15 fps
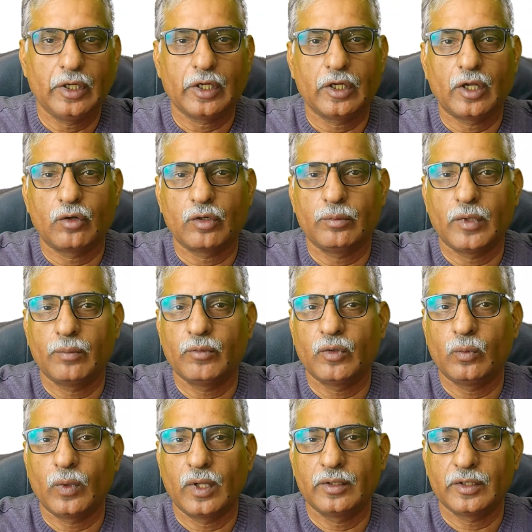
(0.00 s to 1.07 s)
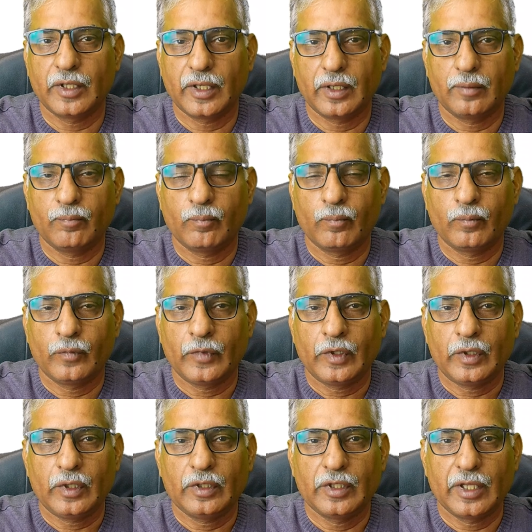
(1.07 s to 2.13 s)
Now remember one thing,
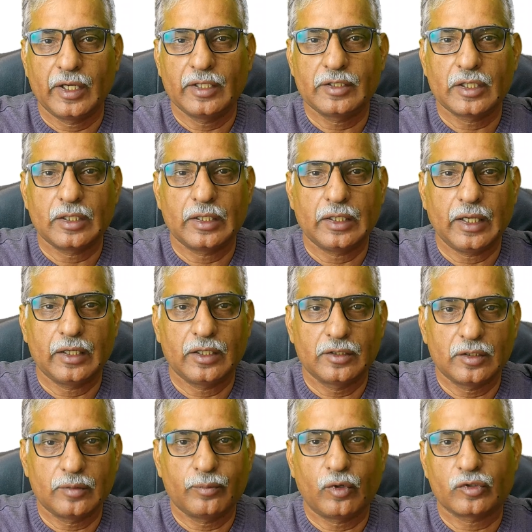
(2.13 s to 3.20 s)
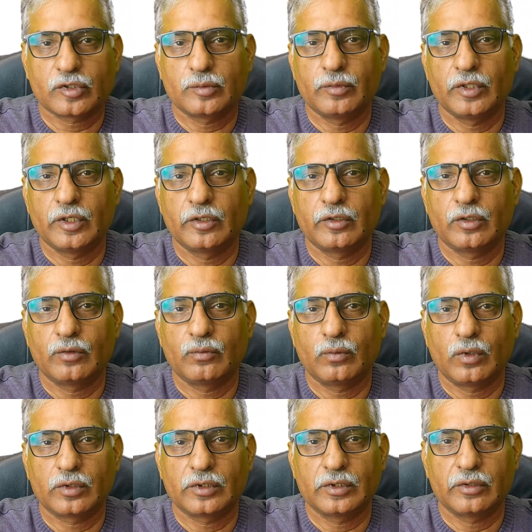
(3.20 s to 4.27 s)
there is another possibility of
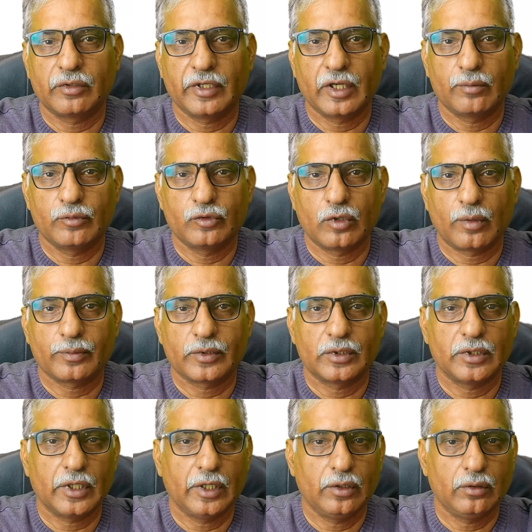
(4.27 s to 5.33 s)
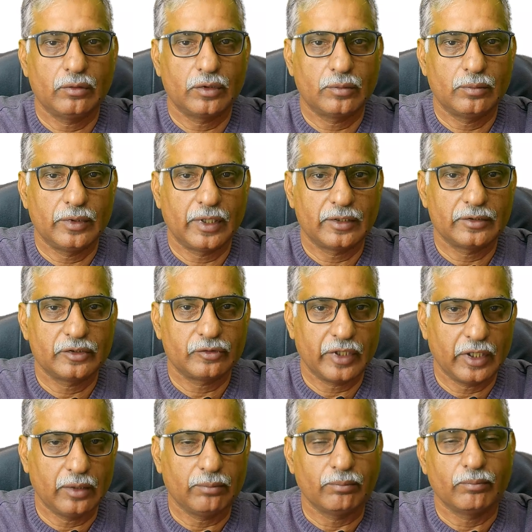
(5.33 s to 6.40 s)
water reabsorption into the
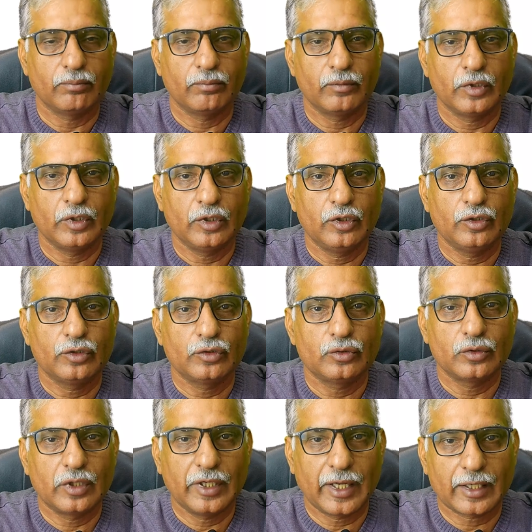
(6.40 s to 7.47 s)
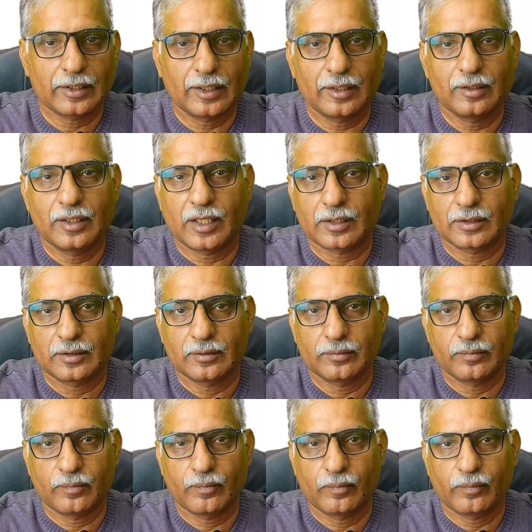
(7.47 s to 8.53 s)
bloodstream through collecting duct,
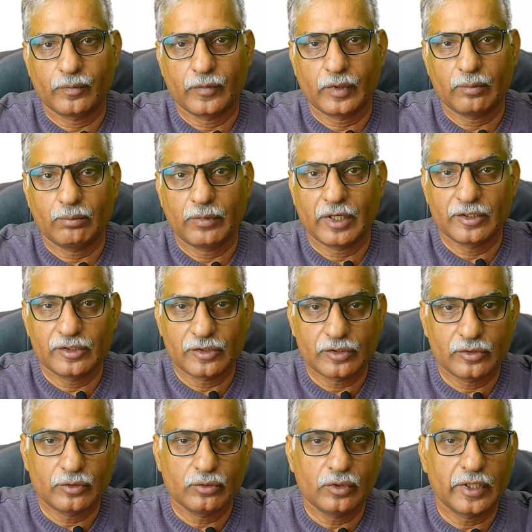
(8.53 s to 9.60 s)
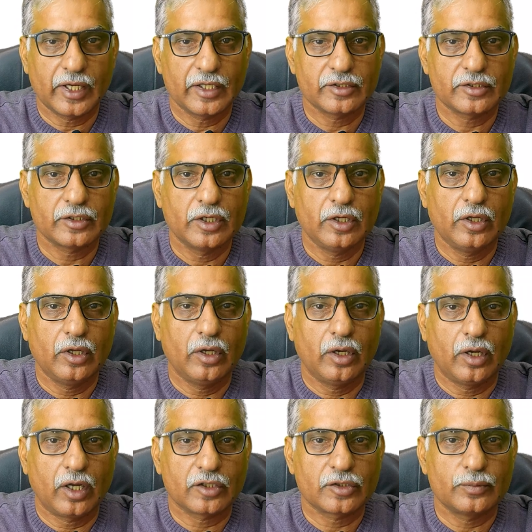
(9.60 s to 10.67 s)
but this is known as
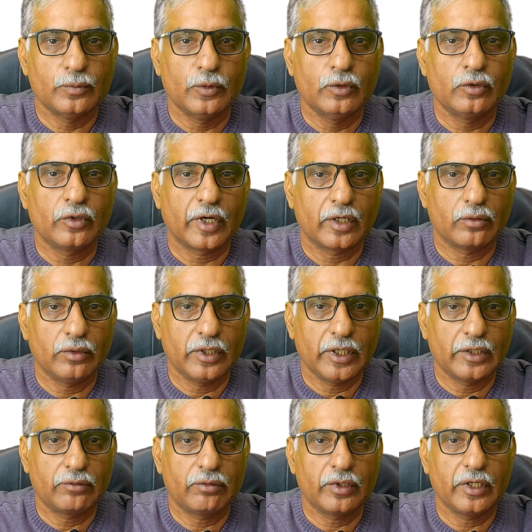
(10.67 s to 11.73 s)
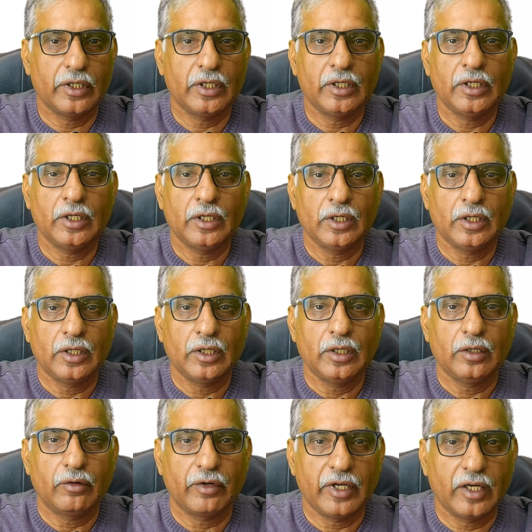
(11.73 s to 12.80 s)
osmoregulatory
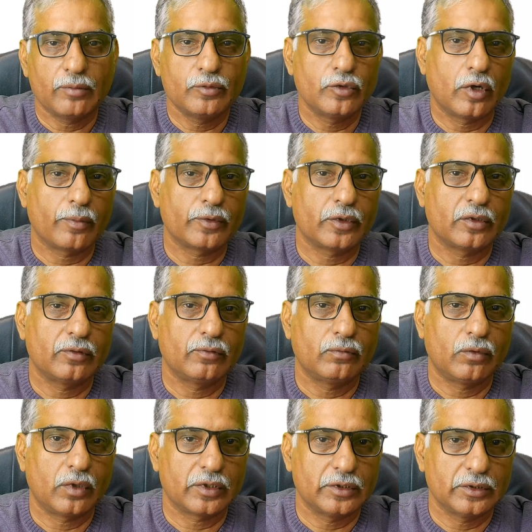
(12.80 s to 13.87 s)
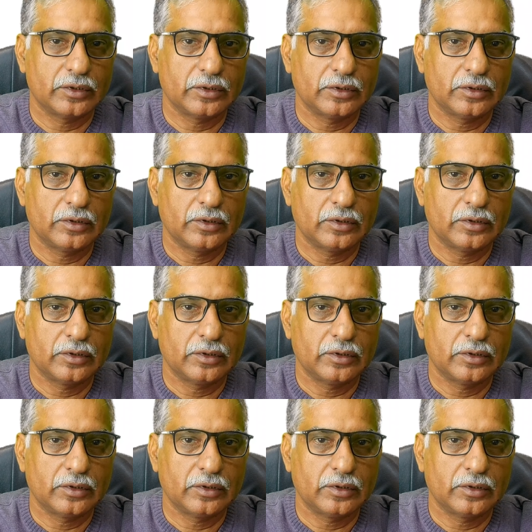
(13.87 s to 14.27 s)
reabsorption of water